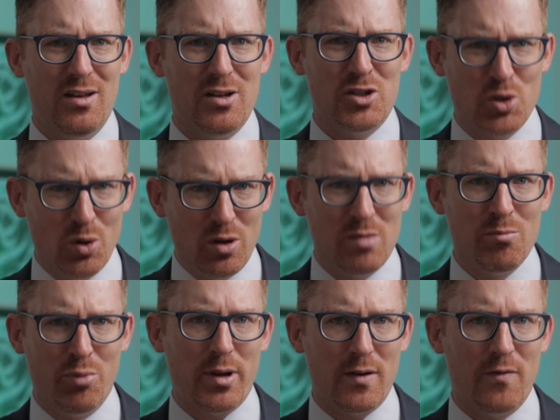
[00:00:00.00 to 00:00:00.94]
A certain
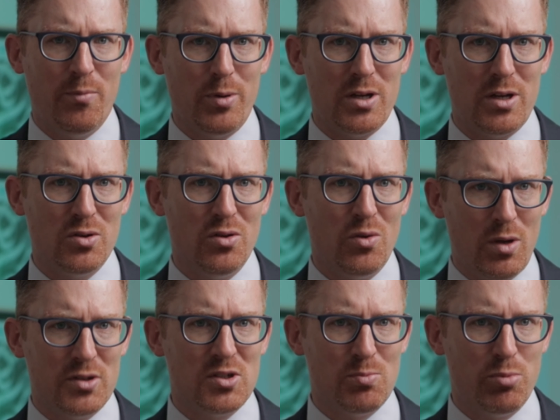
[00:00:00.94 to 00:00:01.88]
breed of preacher, the
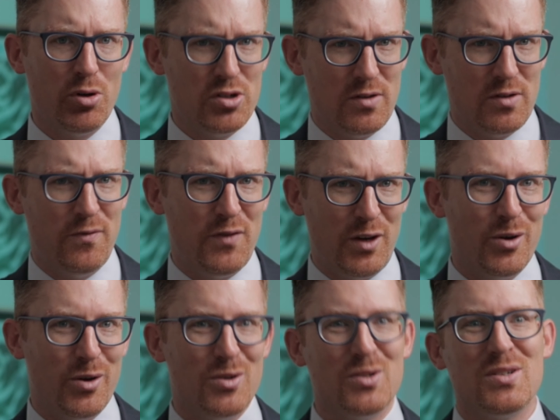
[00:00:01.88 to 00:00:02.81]
one Spurgeon
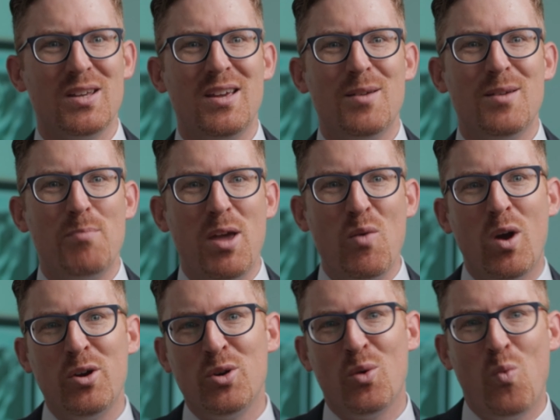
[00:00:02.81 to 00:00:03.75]
fingers, may
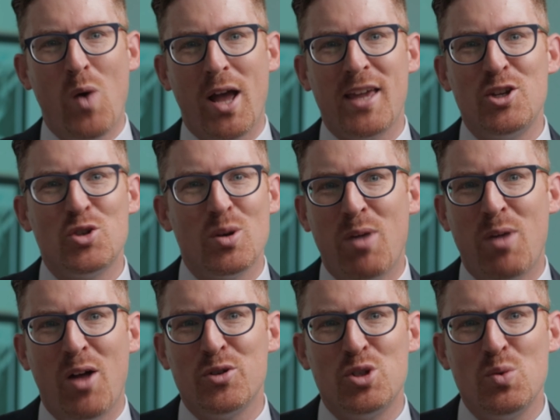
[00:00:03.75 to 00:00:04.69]
wonder why he should
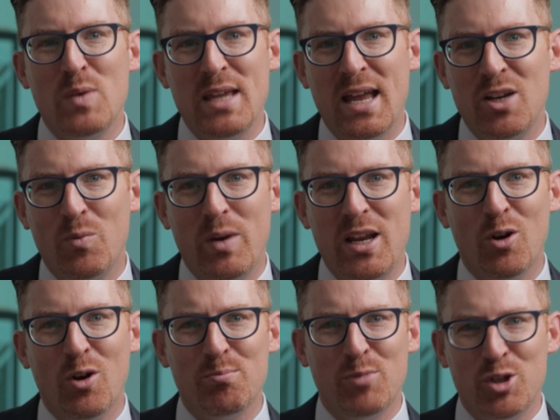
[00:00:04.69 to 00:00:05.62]
bother doing any reading
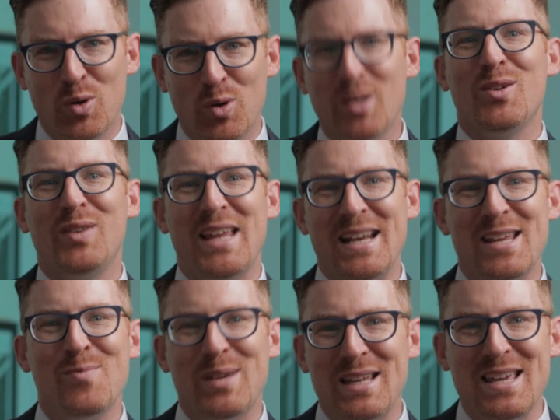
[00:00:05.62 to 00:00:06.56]
or
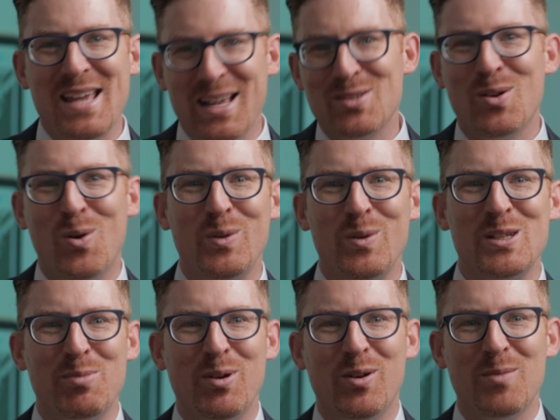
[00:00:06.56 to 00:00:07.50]
matriculating when he has the Holy
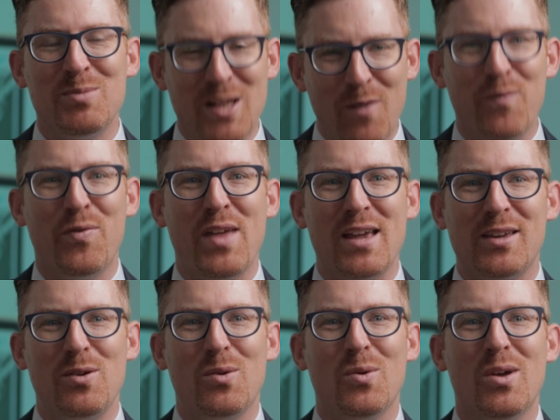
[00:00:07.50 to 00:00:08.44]
Spirit himself,
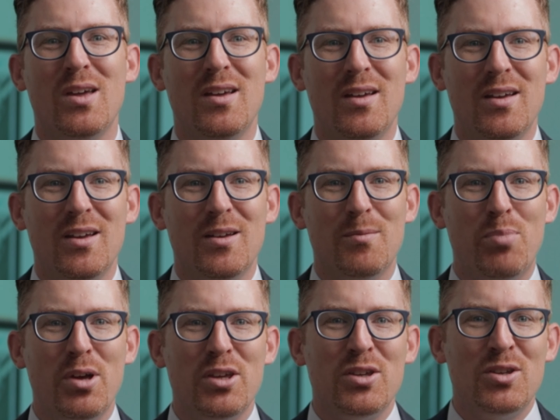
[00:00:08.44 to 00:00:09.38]
thank you.
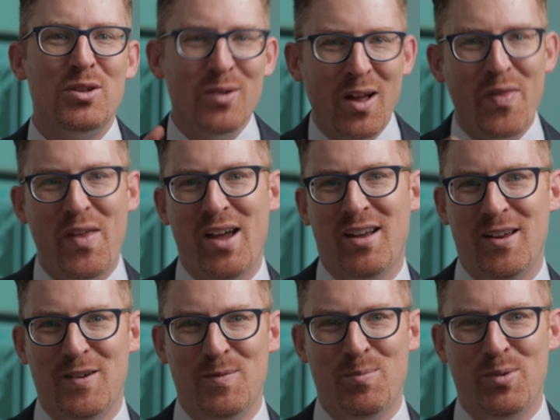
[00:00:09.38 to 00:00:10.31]
But you're not that
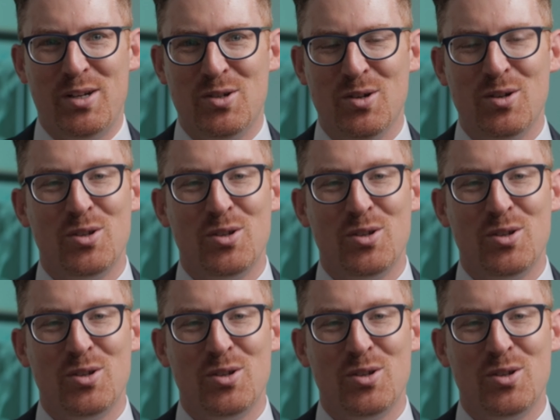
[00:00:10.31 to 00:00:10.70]
kind of preacher.